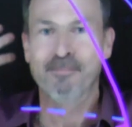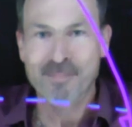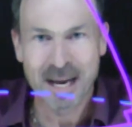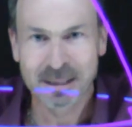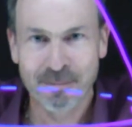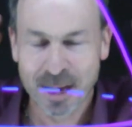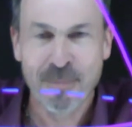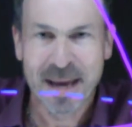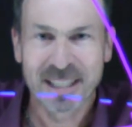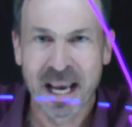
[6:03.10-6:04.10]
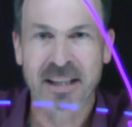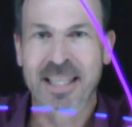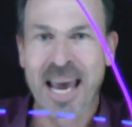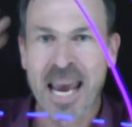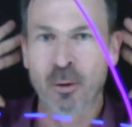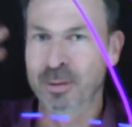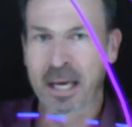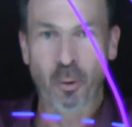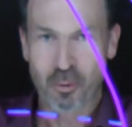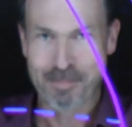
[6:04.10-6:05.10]
makes sense, the angles
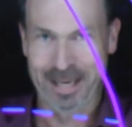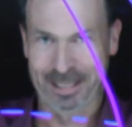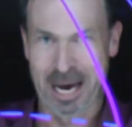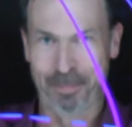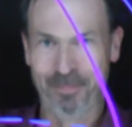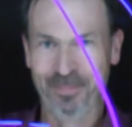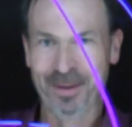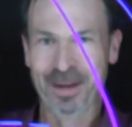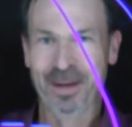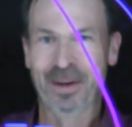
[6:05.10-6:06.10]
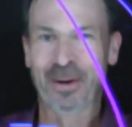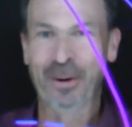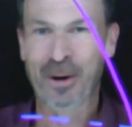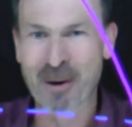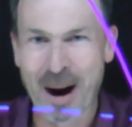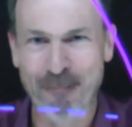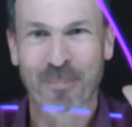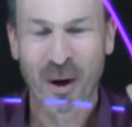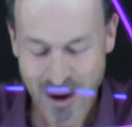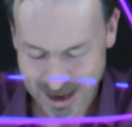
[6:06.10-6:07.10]
get all messed up. All right,
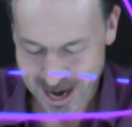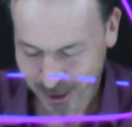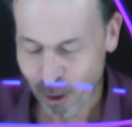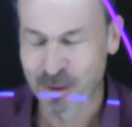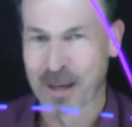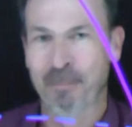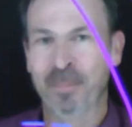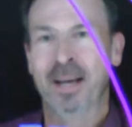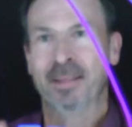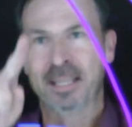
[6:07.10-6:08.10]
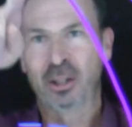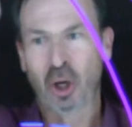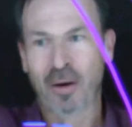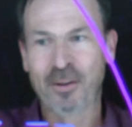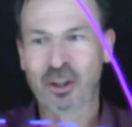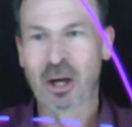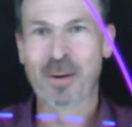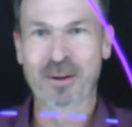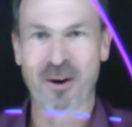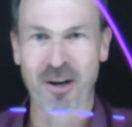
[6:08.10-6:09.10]
I agree with you. There's curvature
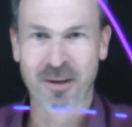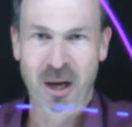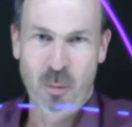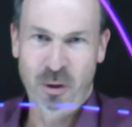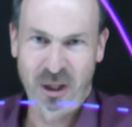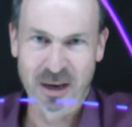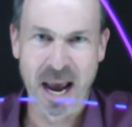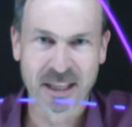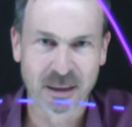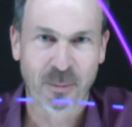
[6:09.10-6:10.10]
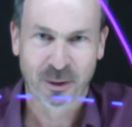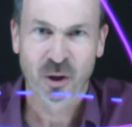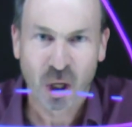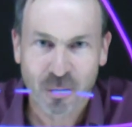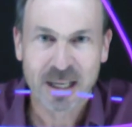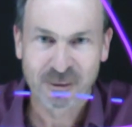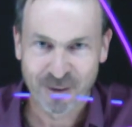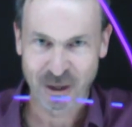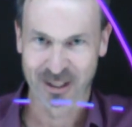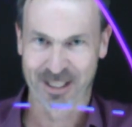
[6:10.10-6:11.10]
going on, which is gonna add some curious
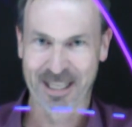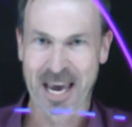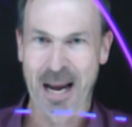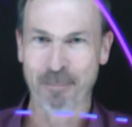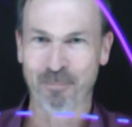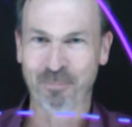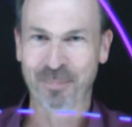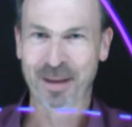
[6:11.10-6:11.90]
features to the game.